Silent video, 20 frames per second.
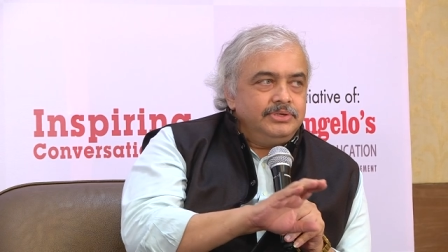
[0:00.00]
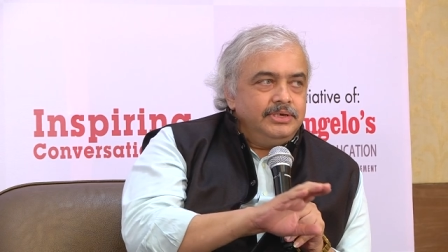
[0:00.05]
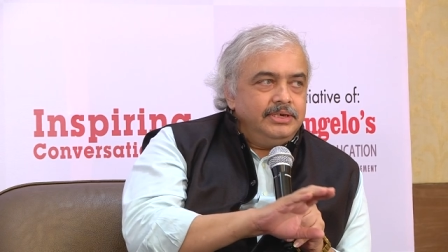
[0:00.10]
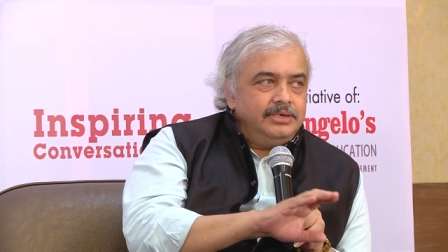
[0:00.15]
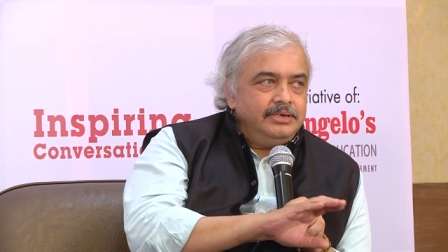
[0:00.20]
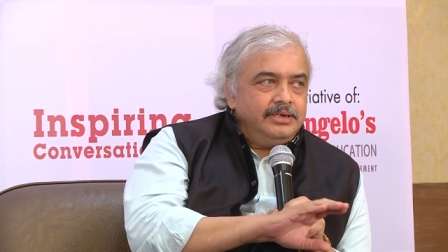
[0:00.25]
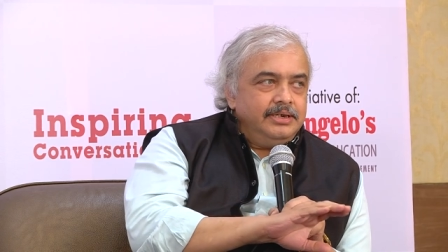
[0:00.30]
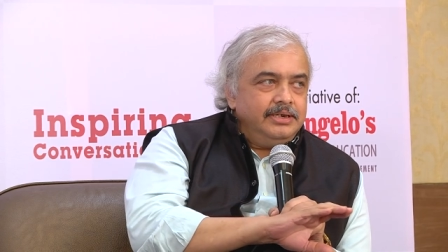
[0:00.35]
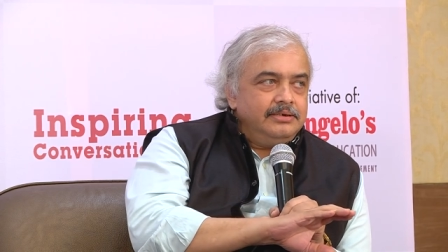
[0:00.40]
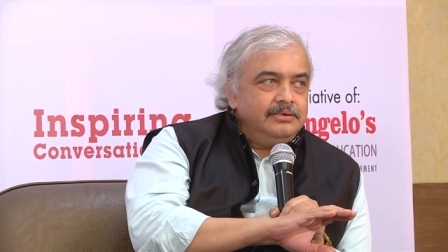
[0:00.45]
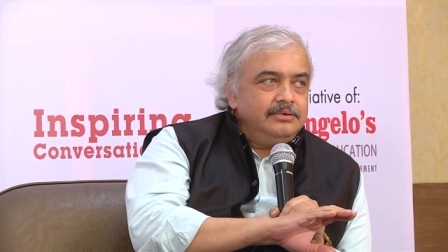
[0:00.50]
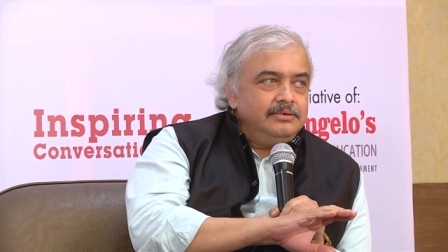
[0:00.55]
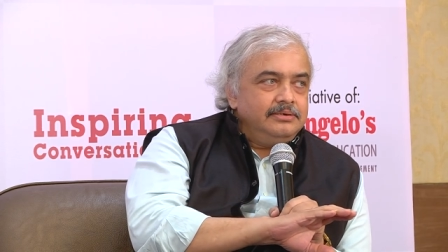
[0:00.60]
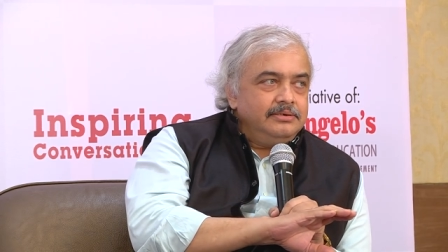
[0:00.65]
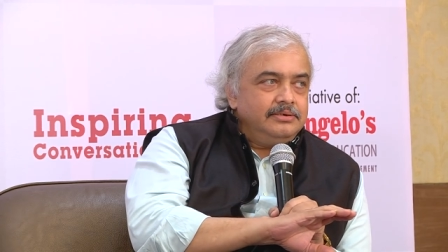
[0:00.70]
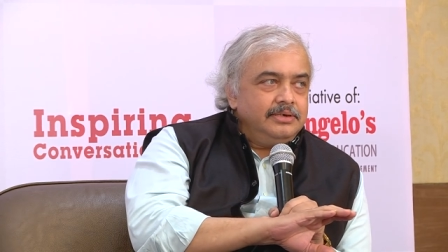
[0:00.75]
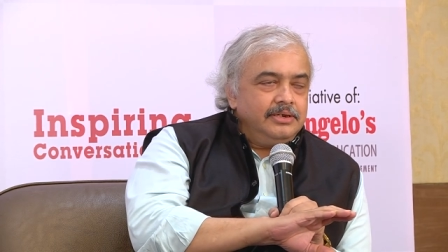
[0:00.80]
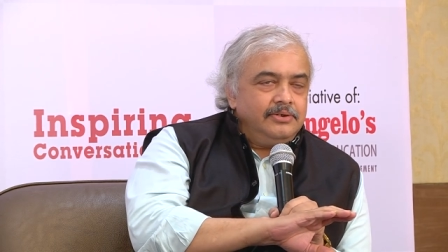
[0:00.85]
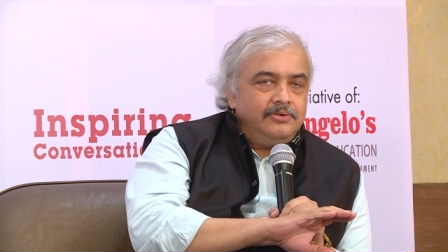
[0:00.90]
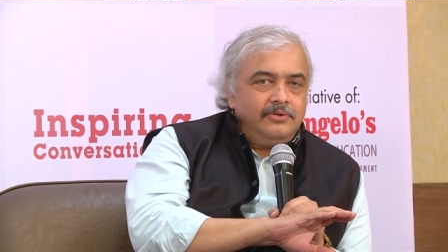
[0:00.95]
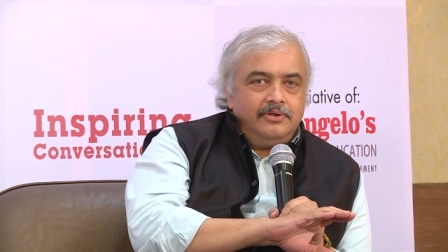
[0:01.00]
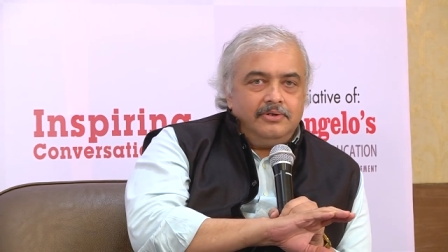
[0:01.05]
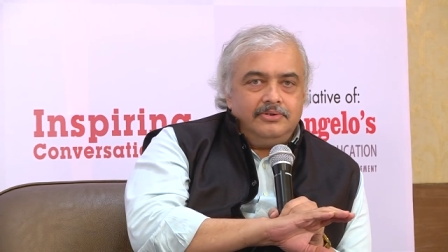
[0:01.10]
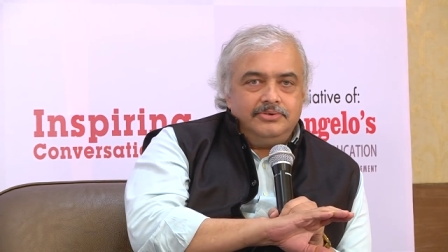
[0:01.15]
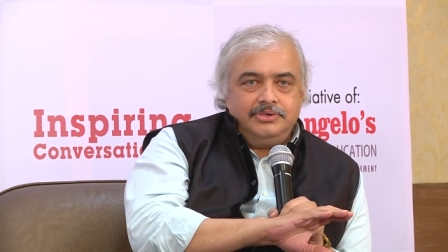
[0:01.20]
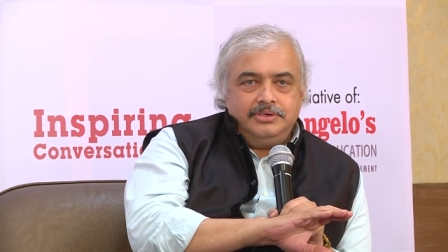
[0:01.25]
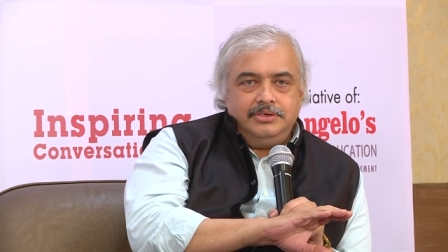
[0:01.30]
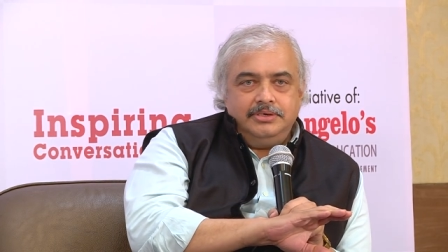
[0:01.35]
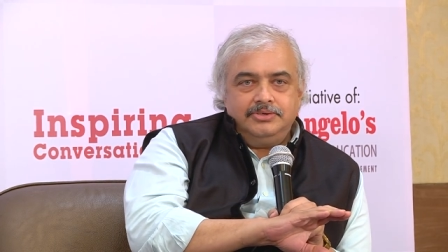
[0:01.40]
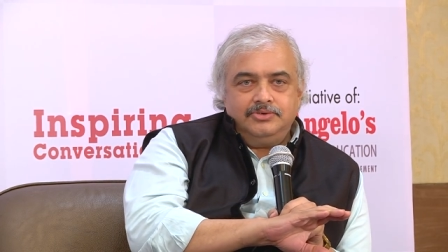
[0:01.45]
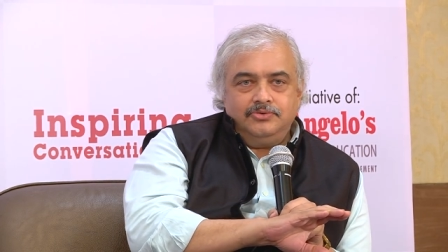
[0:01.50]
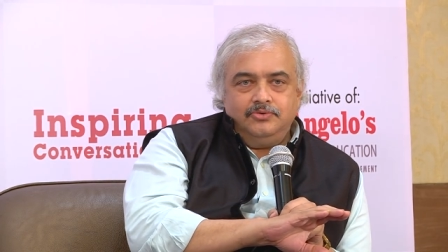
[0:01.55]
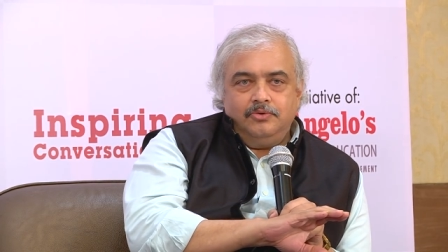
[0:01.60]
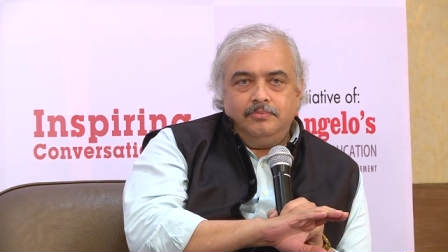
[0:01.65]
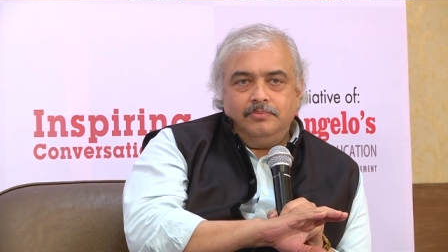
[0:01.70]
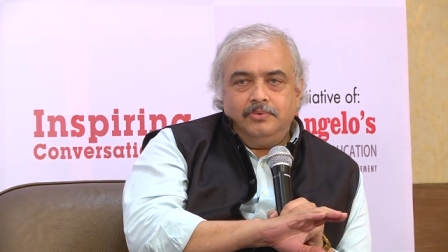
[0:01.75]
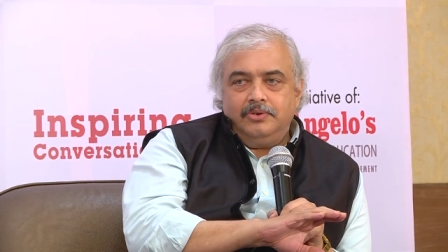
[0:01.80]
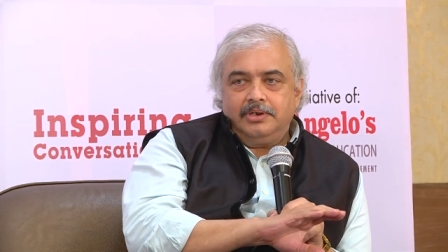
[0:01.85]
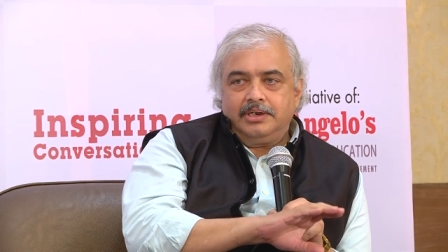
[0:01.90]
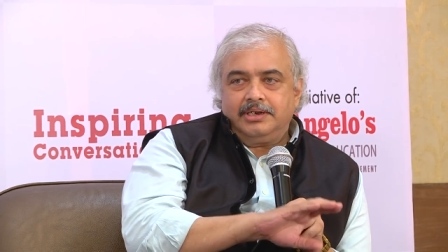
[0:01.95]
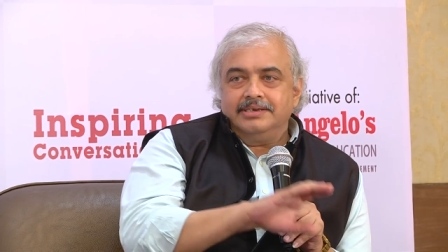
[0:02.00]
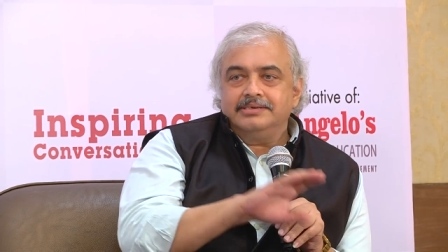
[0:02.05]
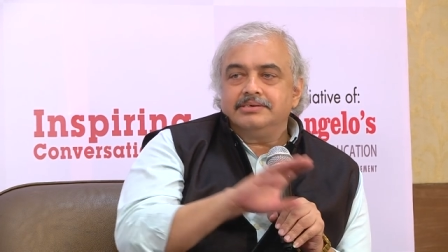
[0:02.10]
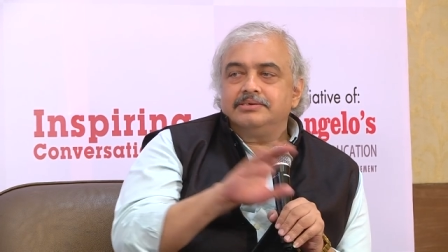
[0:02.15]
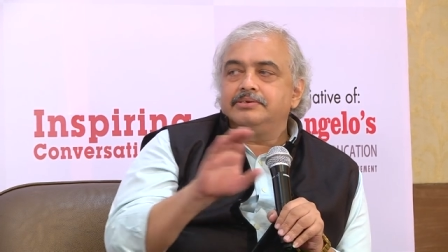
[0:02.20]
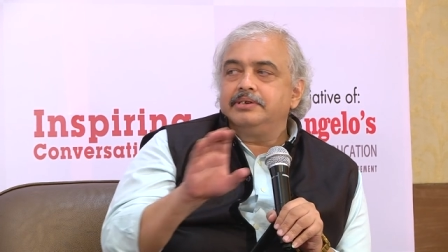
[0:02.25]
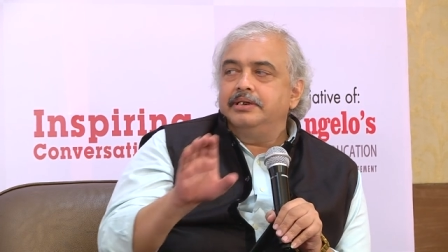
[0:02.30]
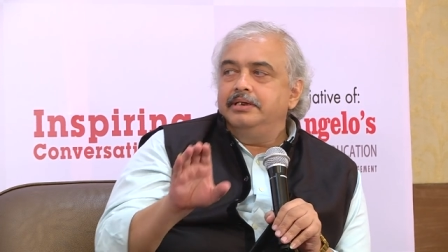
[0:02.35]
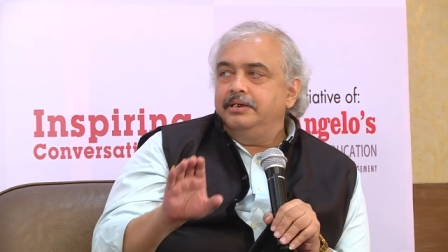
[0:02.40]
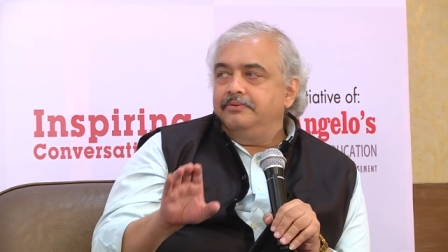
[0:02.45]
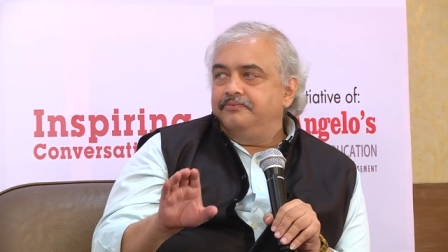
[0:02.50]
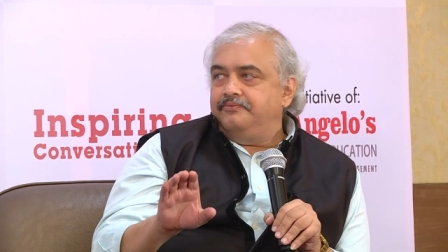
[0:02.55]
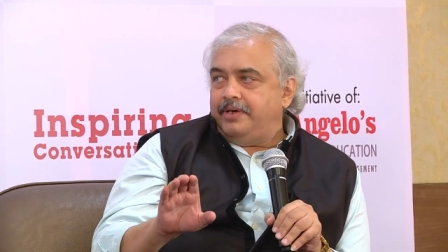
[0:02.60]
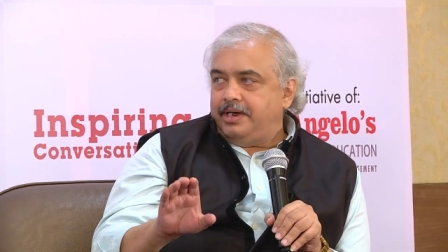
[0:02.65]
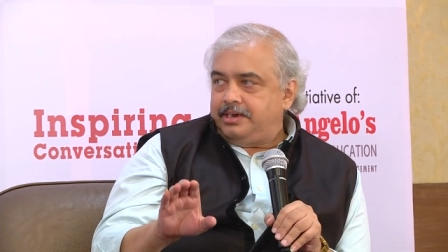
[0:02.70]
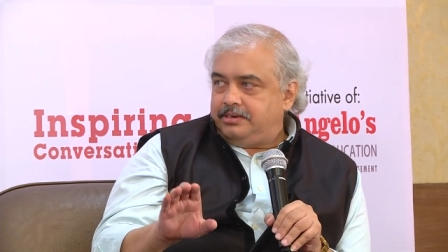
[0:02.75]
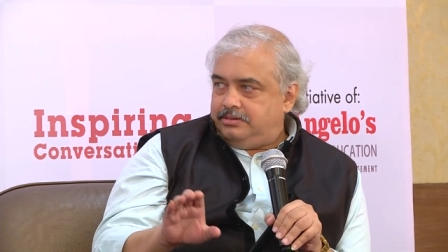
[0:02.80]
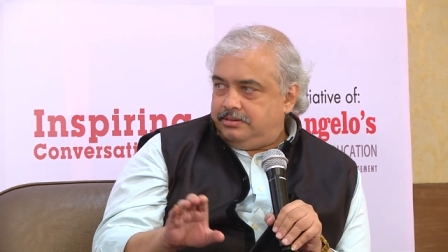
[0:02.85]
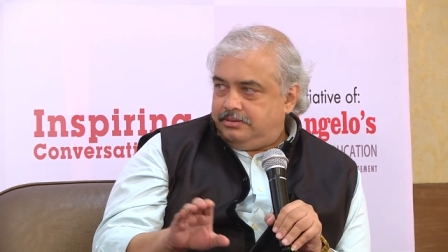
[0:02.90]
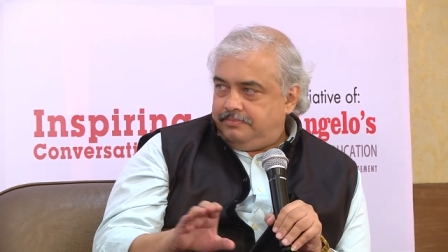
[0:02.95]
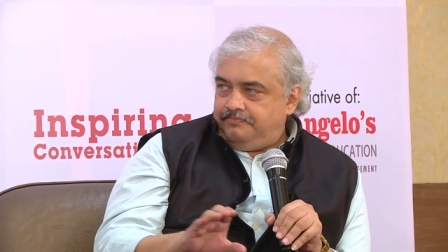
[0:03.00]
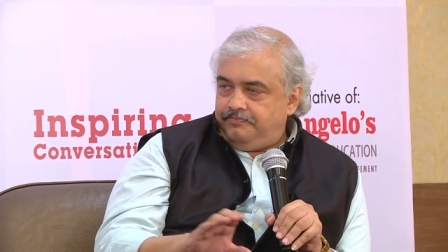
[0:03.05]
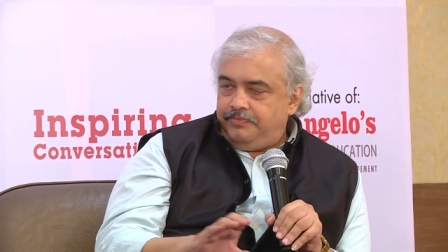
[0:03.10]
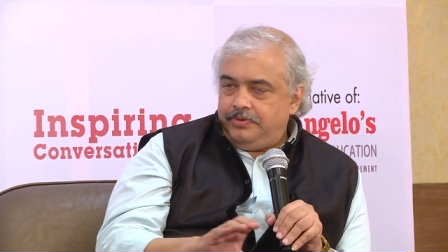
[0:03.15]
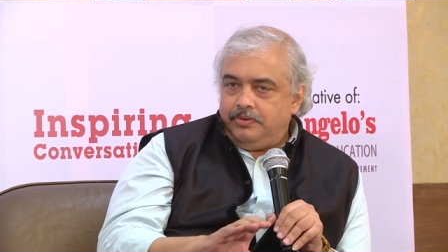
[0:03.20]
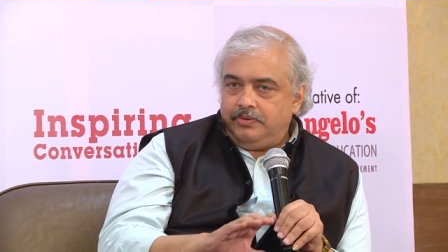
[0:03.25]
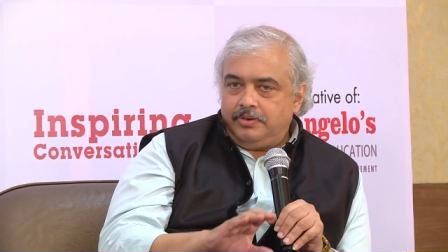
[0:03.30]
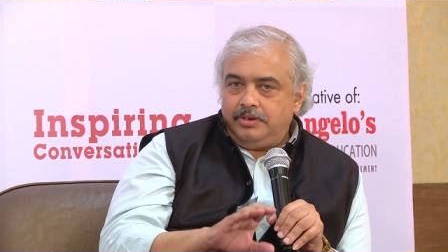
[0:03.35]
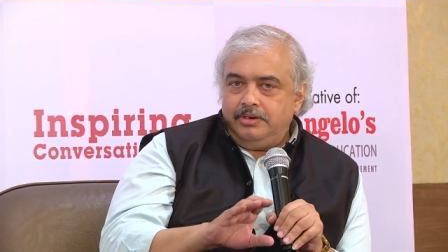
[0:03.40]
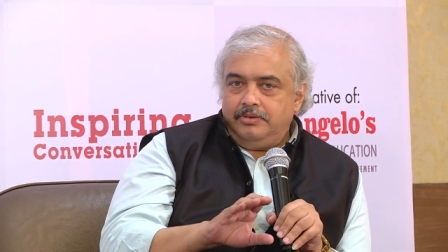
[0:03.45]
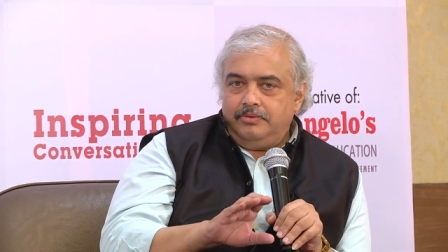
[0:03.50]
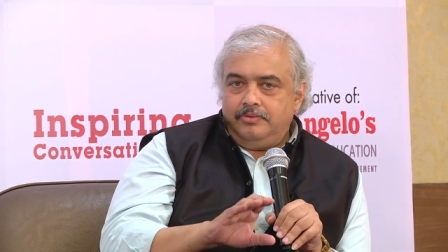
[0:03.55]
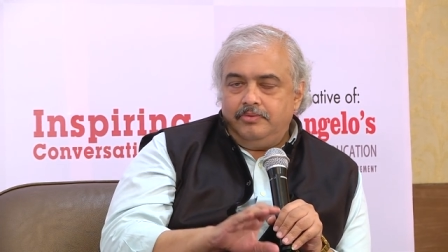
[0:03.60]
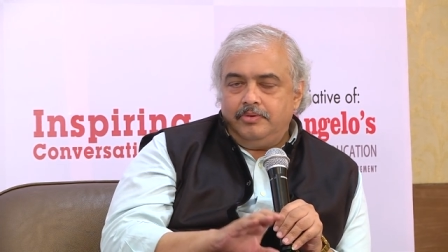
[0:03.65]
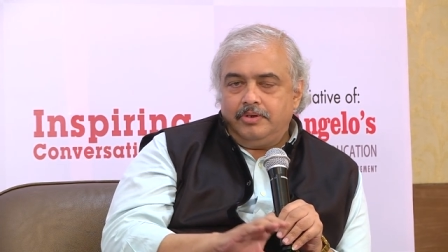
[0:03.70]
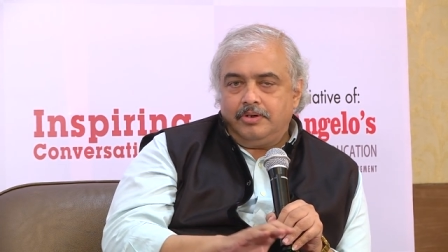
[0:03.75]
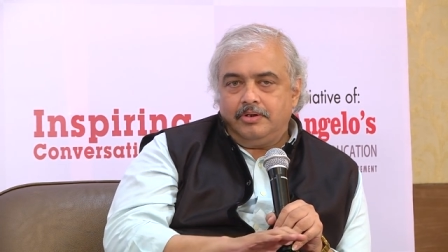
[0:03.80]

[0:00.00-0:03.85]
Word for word: that technology is no more a constraining factor. Okay, we have got a